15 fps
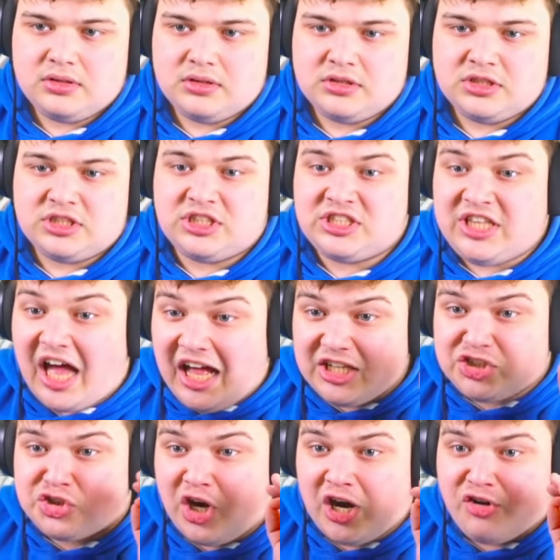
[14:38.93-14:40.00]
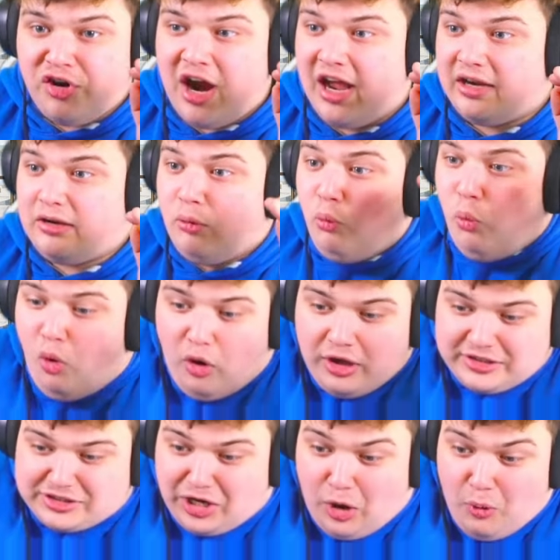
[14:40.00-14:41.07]
Star Trek Red. What
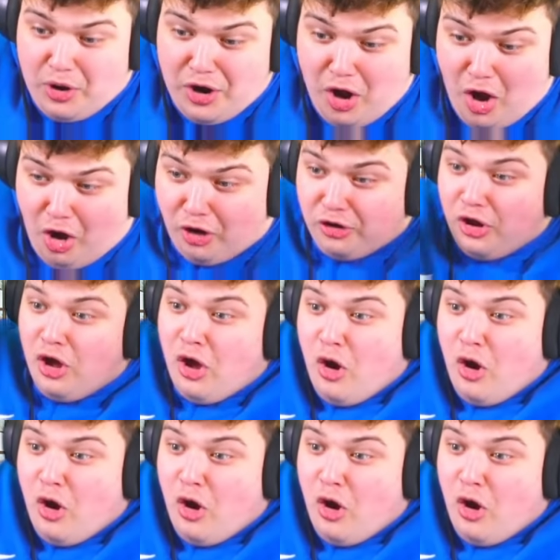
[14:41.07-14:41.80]
is going on?